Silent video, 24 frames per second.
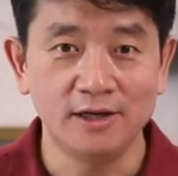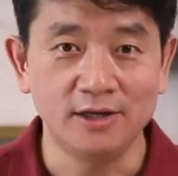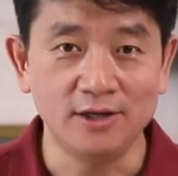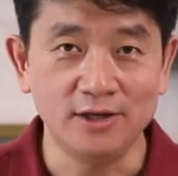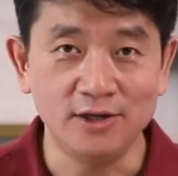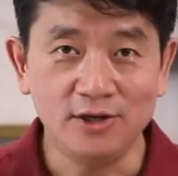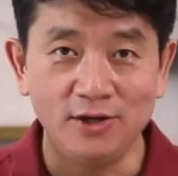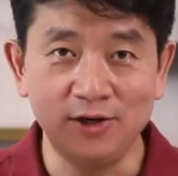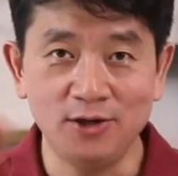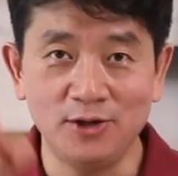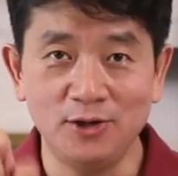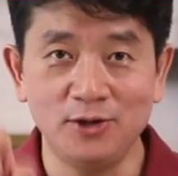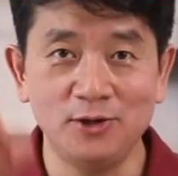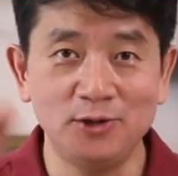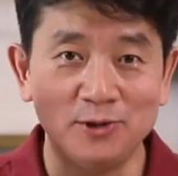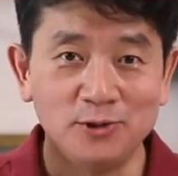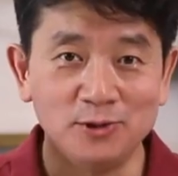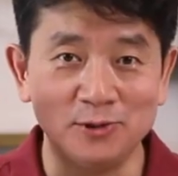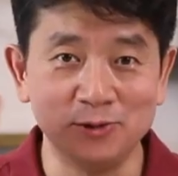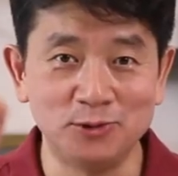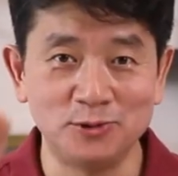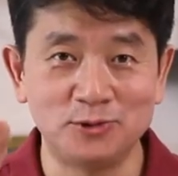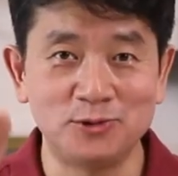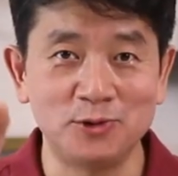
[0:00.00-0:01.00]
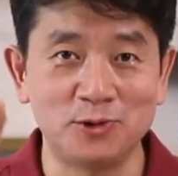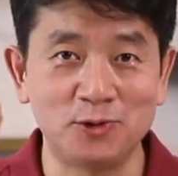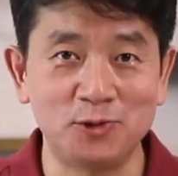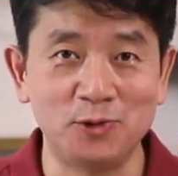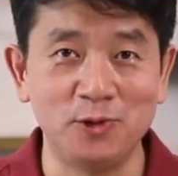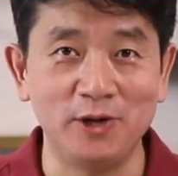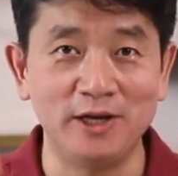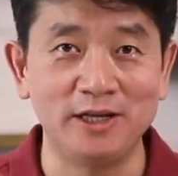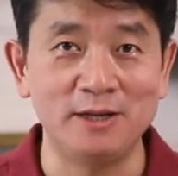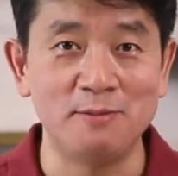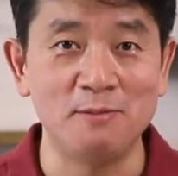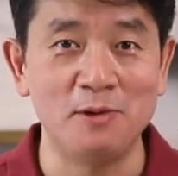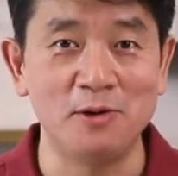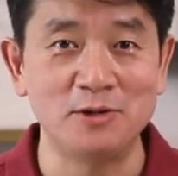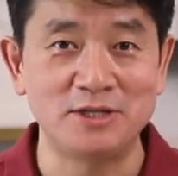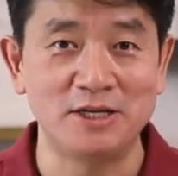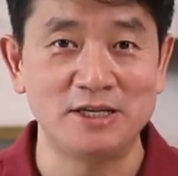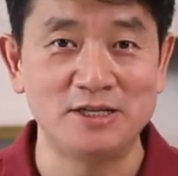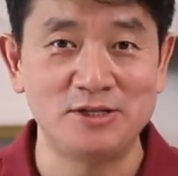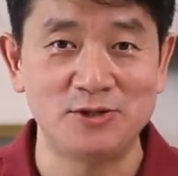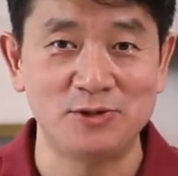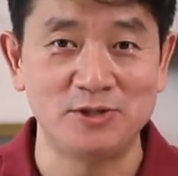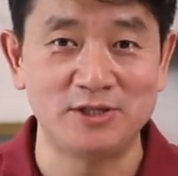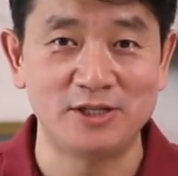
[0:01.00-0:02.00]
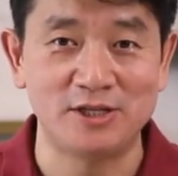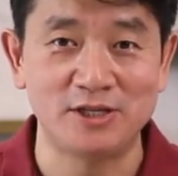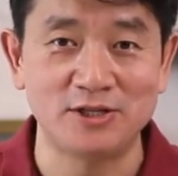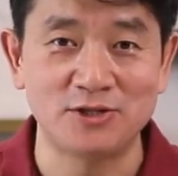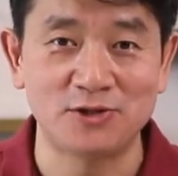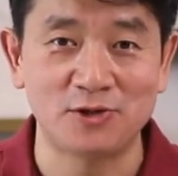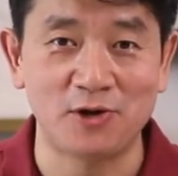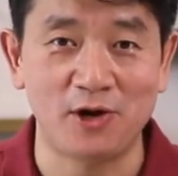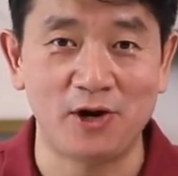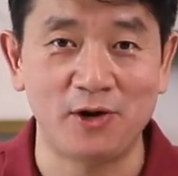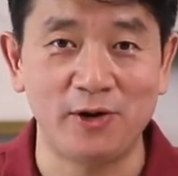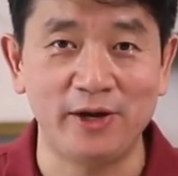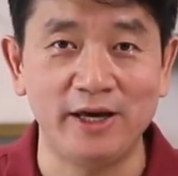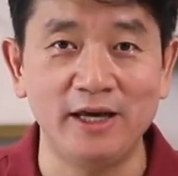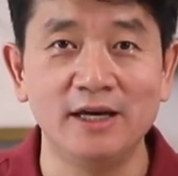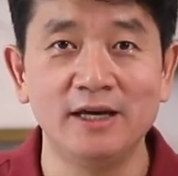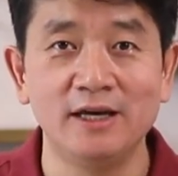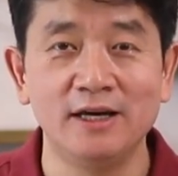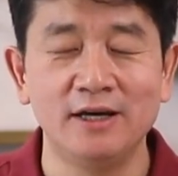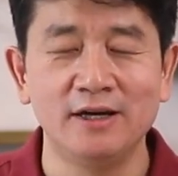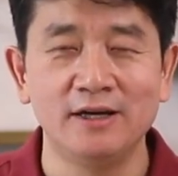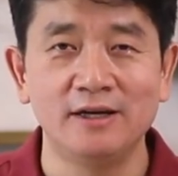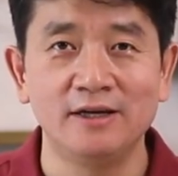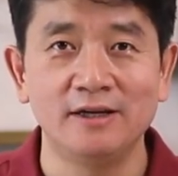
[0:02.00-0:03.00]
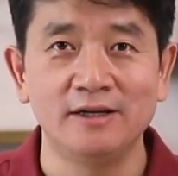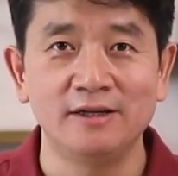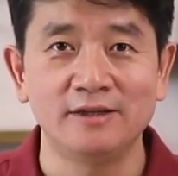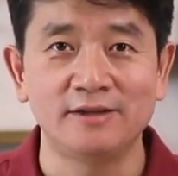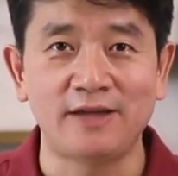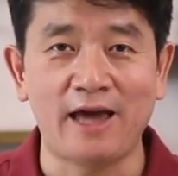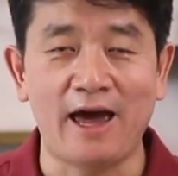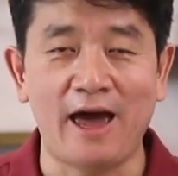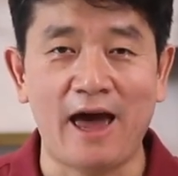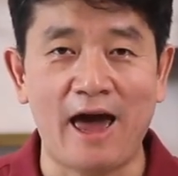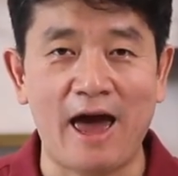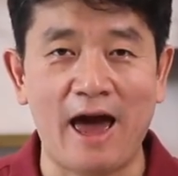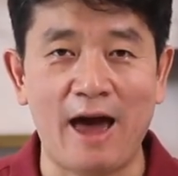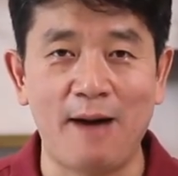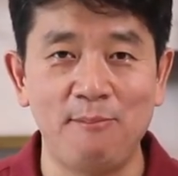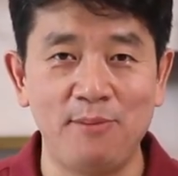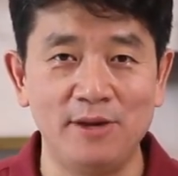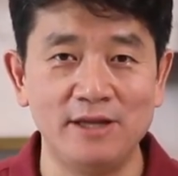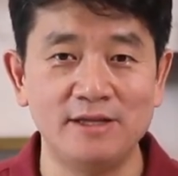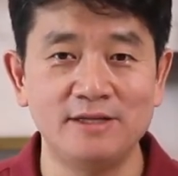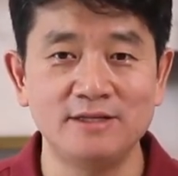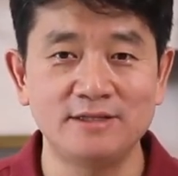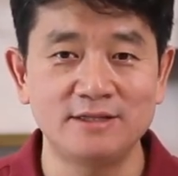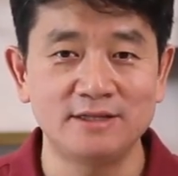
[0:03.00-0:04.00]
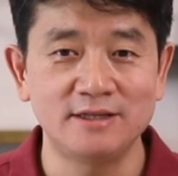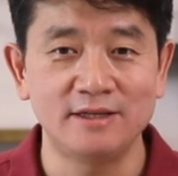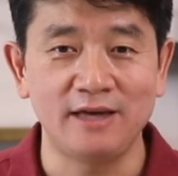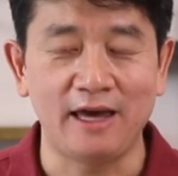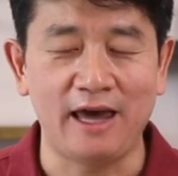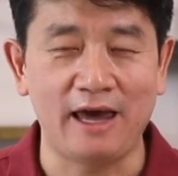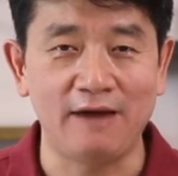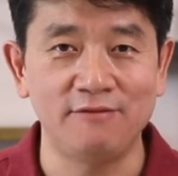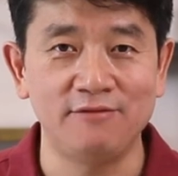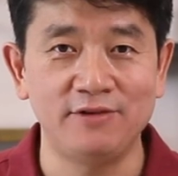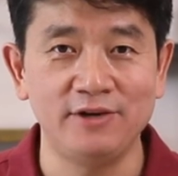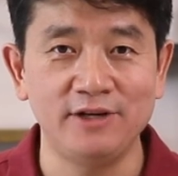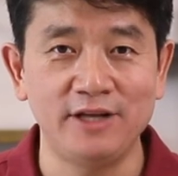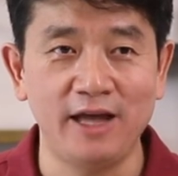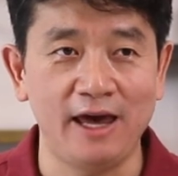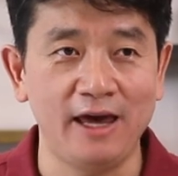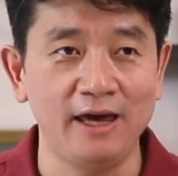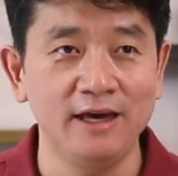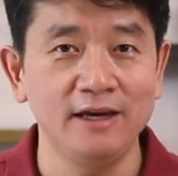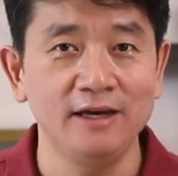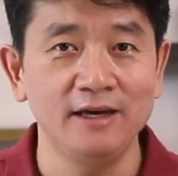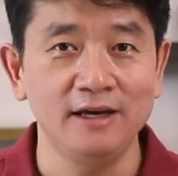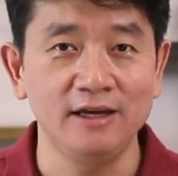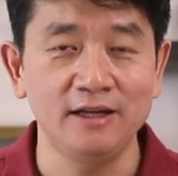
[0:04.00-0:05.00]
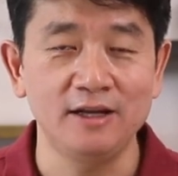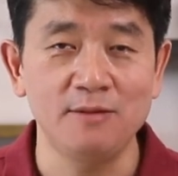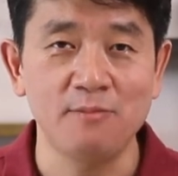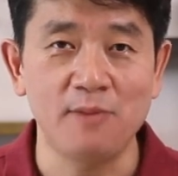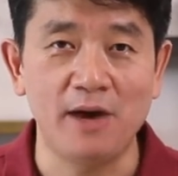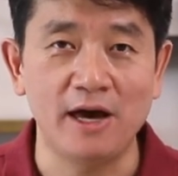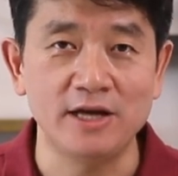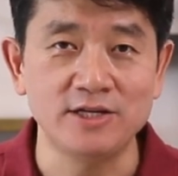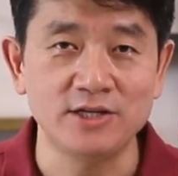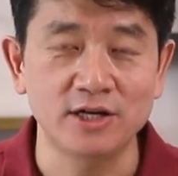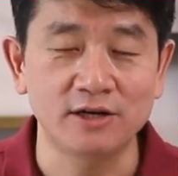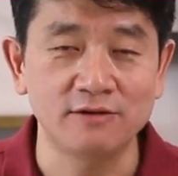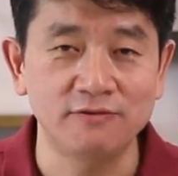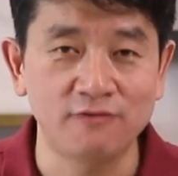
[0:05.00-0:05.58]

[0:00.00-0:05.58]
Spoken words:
you to create the most interesting story that happens every day in the magic